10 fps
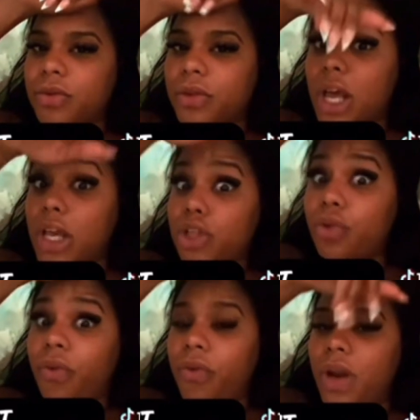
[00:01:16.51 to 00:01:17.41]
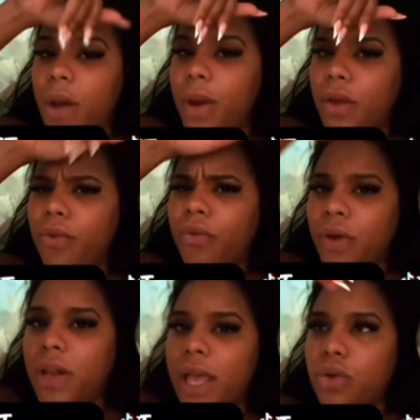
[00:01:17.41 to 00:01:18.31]
Like, cause you feel that way. You
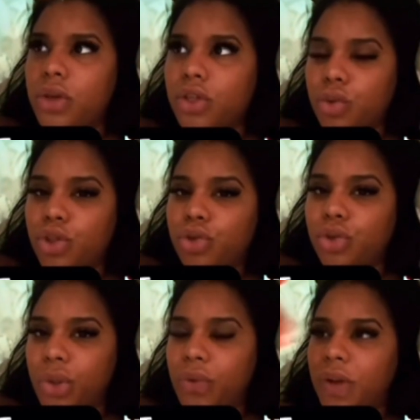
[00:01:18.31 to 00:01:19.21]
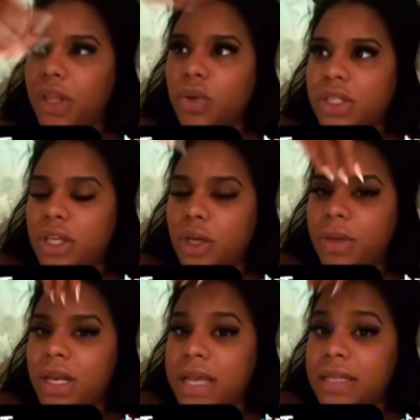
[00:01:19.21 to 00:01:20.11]
feel like you could do what you do. You feel like you could still
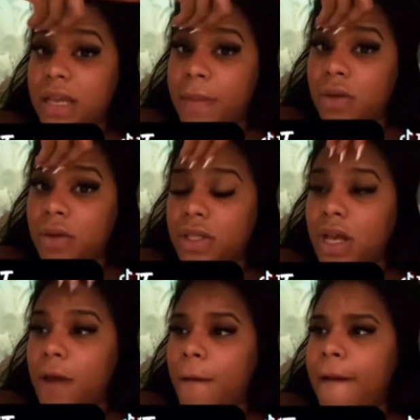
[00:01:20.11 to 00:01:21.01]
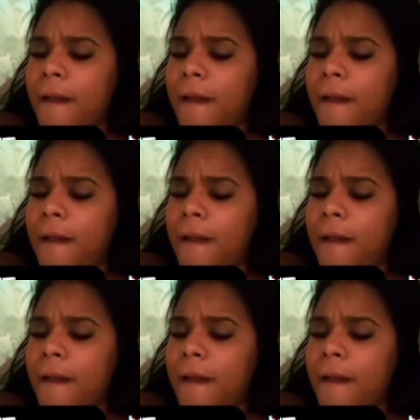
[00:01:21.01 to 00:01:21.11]
be in that same house as her.